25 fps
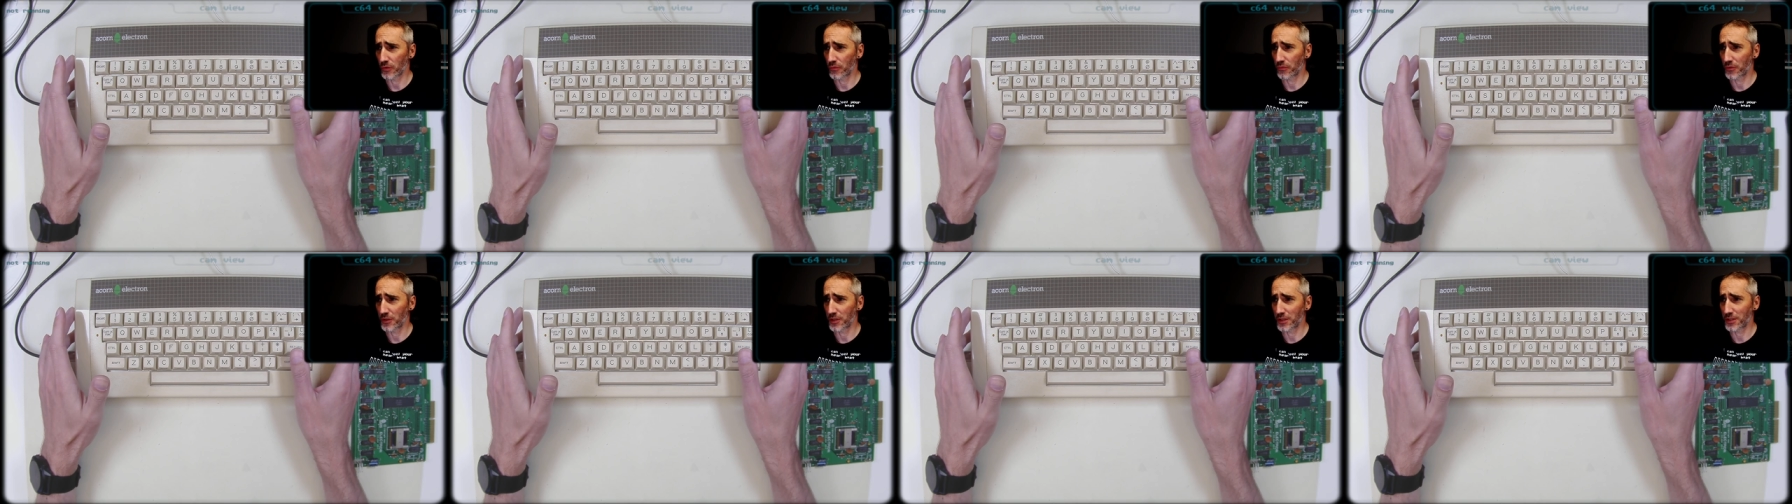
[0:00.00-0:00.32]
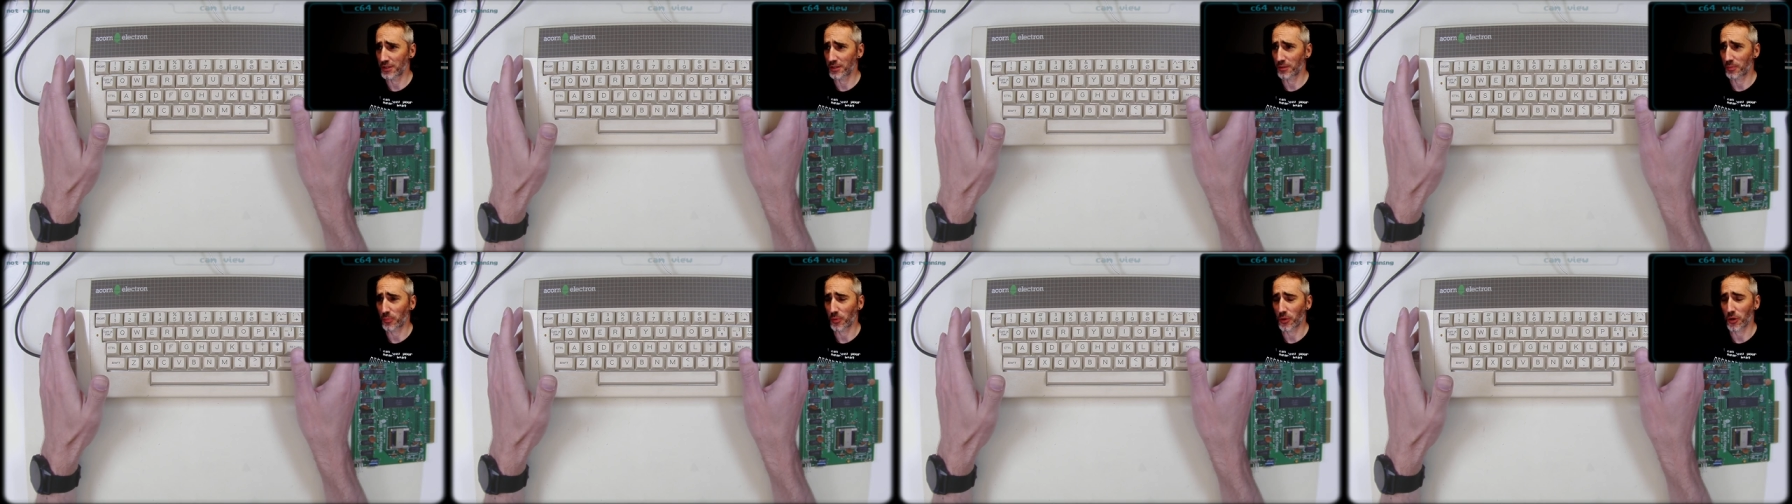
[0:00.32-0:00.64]
with
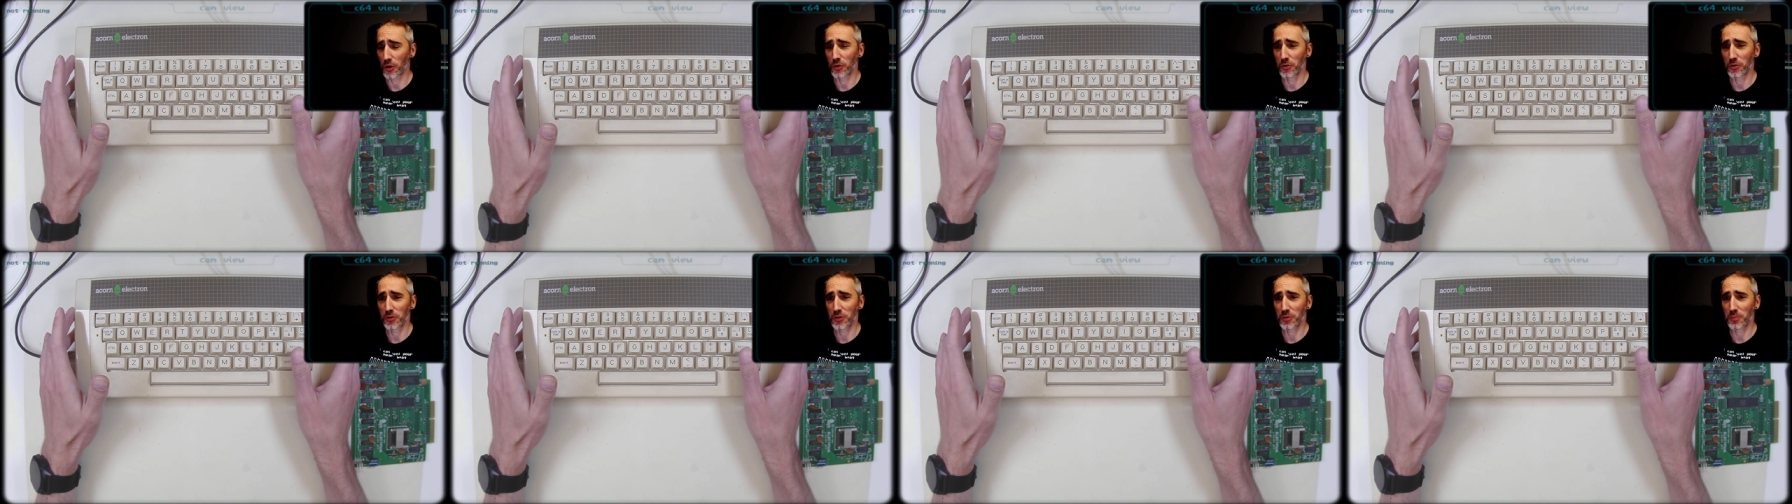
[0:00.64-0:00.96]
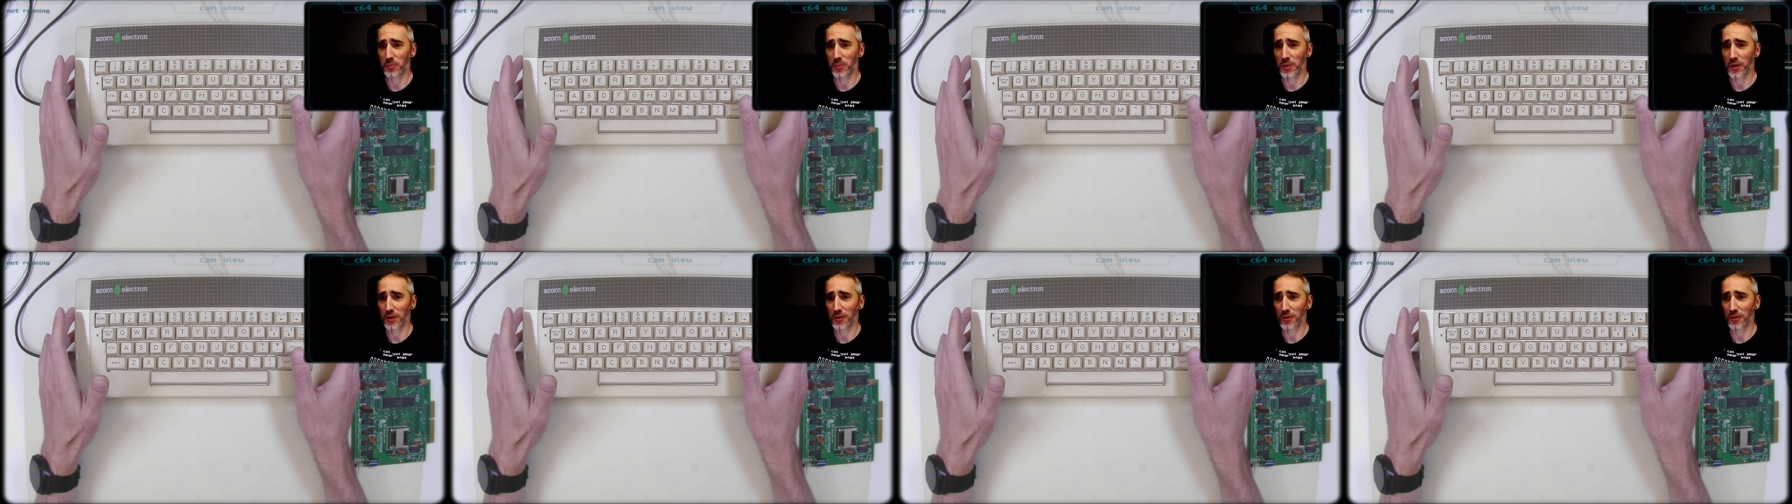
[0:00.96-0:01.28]
this
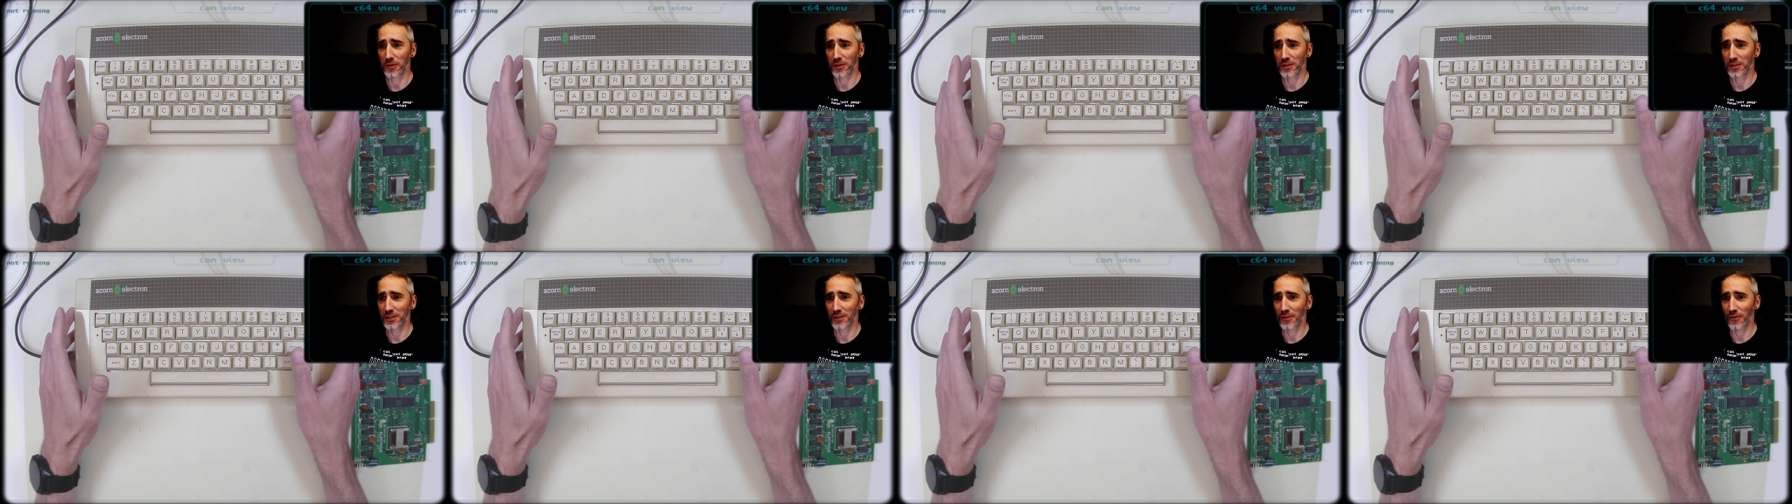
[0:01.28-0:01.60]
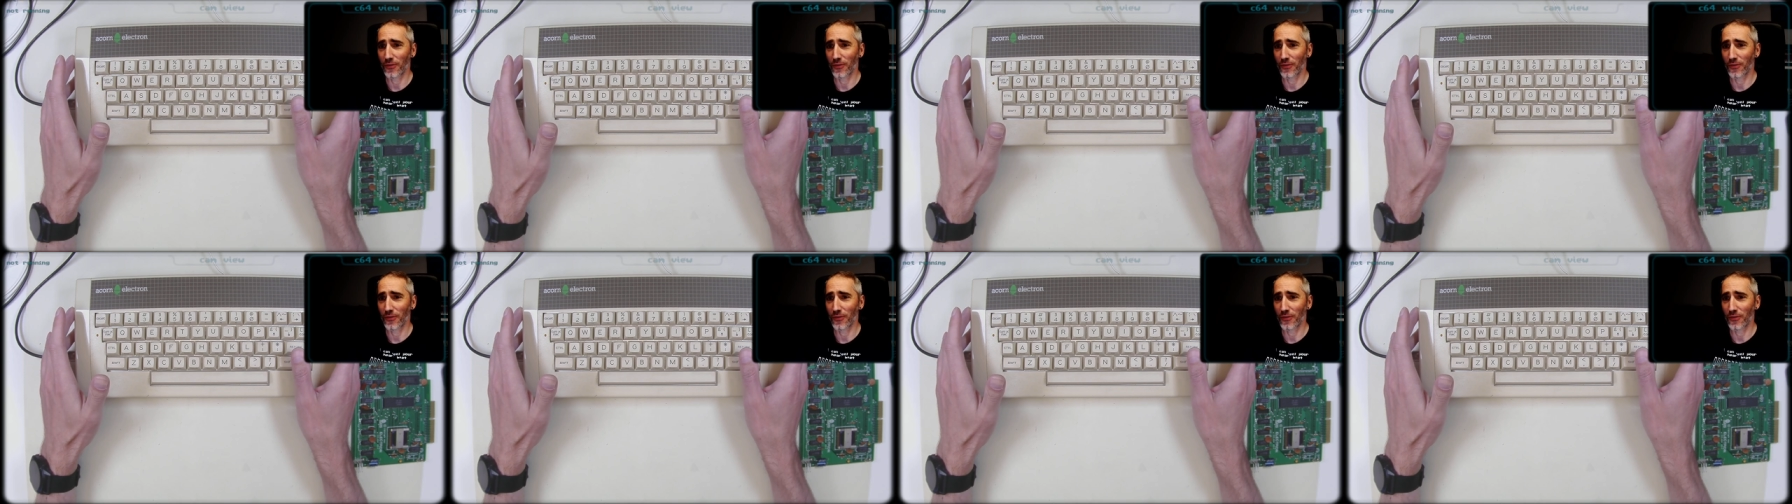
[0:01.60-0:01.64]
approach because